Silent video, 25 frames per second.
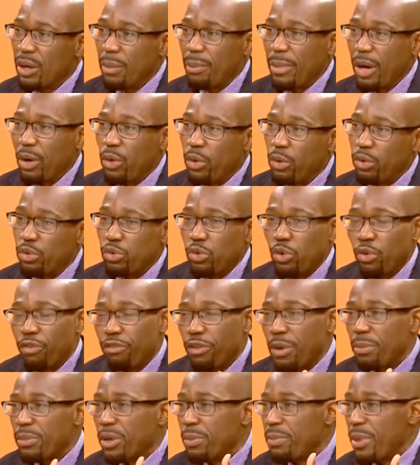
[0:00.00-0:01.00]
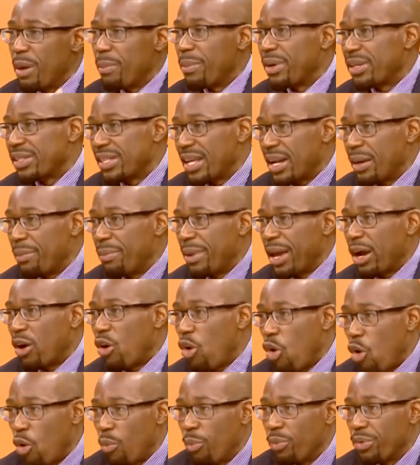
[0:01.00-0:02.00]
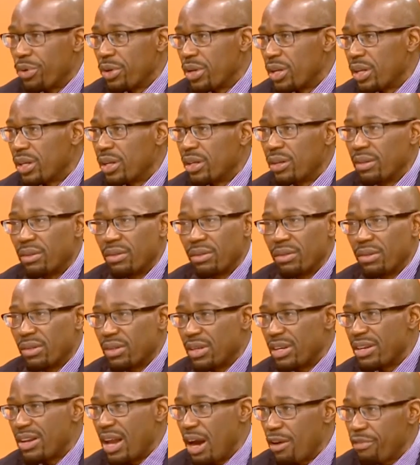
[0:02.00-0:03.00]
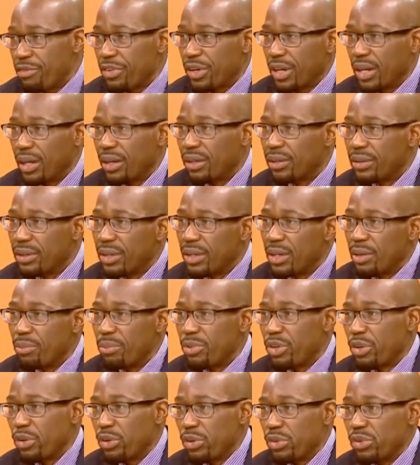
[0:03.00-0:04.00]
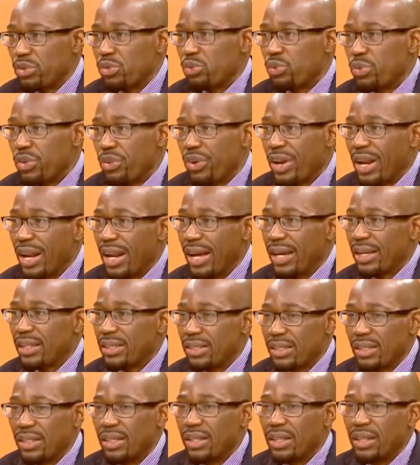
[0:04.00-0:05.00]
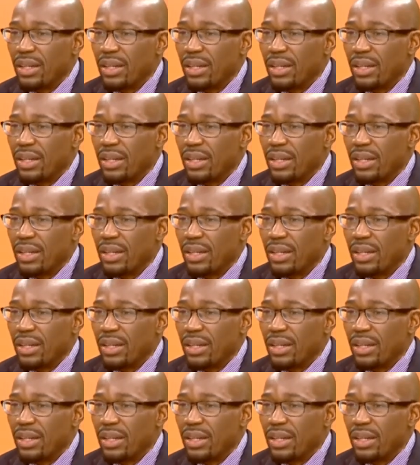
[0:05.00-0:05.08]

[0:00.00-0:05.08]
but also family members that are back home in Africa, because we realize